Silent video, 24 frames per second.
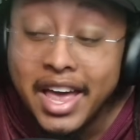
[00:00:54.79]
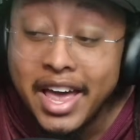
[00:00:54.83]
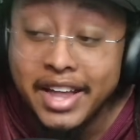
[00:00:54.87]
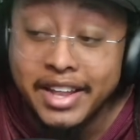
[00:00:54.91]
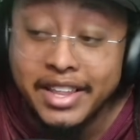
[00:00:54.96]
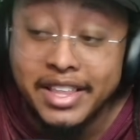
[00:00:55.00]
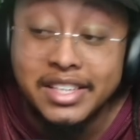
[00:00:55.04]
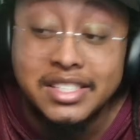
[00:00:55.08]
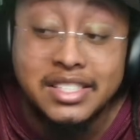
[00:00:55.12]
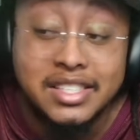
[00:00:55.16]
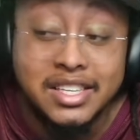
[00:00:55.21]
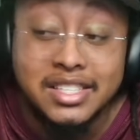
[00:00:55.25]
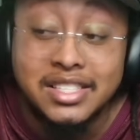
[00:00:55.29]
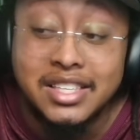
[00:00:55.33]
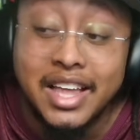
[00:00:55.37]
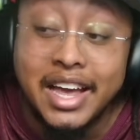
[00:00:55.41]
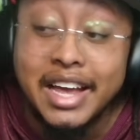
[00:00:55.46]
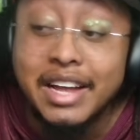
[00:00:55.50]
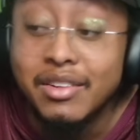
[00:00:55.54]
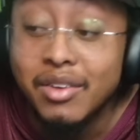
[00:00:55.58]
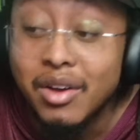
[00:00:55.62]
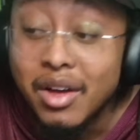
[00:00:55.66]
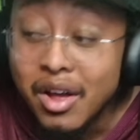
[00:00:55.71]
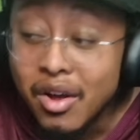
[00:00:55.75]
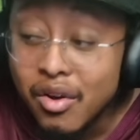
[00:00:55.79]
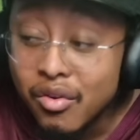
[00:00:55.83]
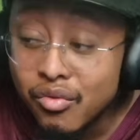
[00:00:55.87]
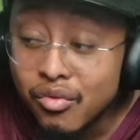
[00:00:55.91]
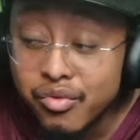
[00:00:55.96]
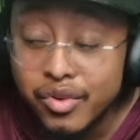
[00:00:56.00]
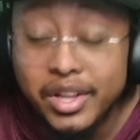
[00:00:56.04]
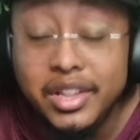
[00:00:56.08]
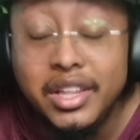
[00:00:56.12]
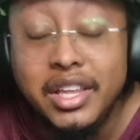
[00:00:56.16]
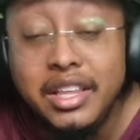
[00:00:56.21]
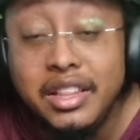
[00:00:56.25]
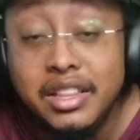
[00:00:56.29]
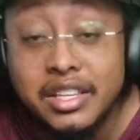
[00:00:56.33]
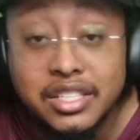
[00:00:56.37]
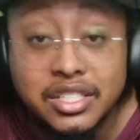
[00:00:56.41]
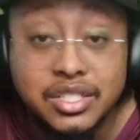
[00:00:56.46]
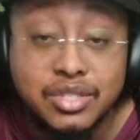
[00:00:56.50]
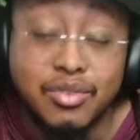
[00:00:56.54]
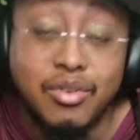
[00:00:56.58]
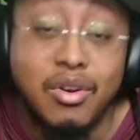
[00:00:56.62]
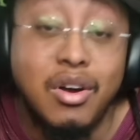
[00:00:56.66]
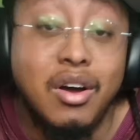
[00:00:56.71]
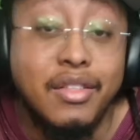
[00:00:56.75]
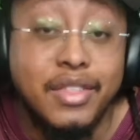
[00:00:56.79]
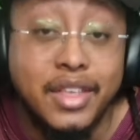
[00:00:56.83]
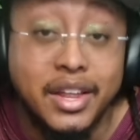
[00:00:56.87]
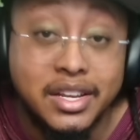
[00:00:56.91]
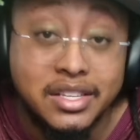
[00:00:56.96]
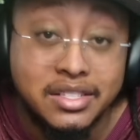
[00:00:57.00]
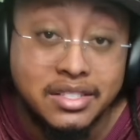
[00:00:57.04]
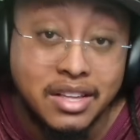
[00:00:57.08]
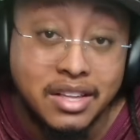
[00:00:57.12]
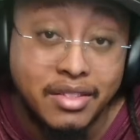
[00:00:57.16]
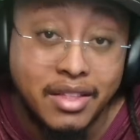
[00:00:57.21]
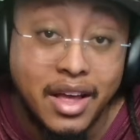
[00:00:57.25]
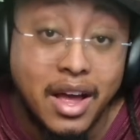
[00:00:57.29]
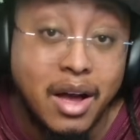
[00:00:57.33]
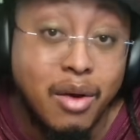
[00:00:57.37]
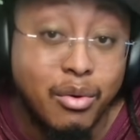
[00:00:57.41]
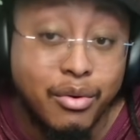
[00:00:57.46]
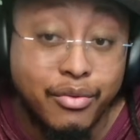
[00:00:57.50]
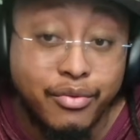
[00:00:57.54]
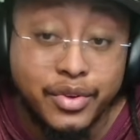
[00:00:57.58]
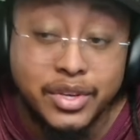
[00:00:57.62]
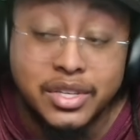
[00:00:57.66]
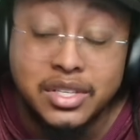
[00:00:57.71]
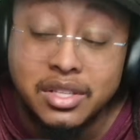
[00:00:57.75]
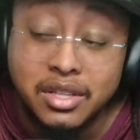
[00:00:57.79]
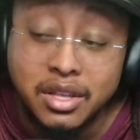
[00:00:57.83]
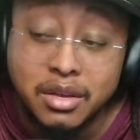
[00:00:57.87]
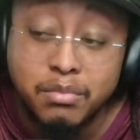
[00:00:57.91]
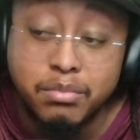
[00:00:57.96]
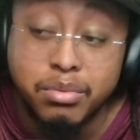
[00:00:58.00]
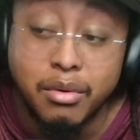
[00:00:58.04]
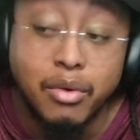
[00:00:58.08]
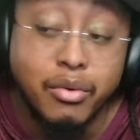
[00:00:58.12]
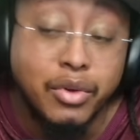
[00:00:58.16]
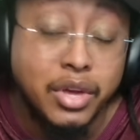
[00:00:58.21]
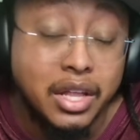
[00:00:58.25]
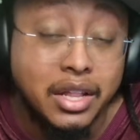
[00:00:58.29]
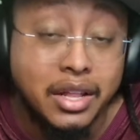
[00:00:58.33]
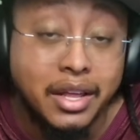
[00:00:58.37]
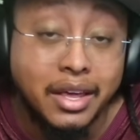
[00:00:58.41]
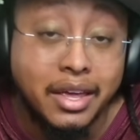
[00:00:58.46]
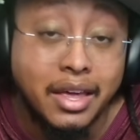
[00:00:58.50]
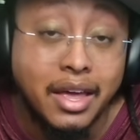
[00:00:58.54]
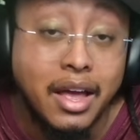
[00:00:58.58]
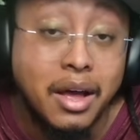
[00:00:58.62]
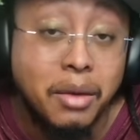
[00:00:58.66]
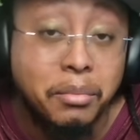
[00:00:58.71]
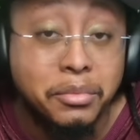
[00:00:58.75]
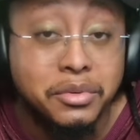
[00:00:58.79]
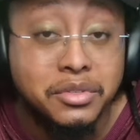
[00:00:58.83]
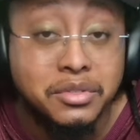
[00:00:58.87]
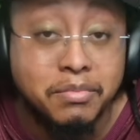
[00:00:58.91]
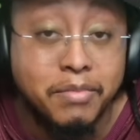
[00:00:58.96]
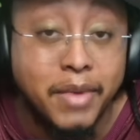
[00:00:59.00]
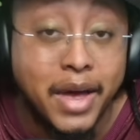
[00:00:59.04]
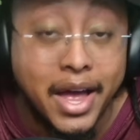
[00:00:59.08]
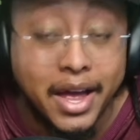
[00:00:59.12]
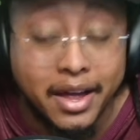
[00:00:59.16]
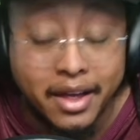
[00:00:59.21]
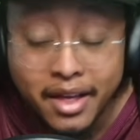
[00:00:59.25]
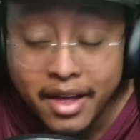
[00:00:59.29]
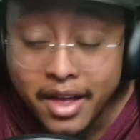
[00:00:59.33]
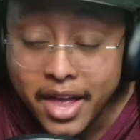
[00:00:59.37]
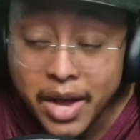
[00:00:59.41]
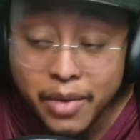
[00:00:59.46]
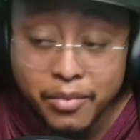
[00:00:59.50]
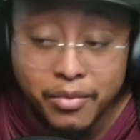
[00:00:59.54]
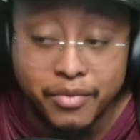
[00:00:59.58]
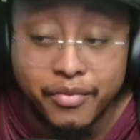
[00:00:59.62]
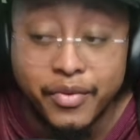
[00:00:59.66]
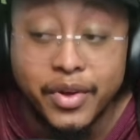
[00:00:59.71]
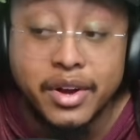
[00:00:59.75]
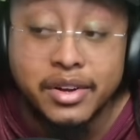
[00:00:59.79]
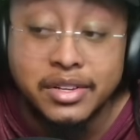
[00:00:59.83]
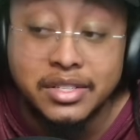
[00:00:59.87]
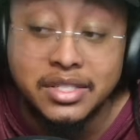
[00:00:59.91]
And is this like really the straw that is now officially broken the camel's back and Rivera's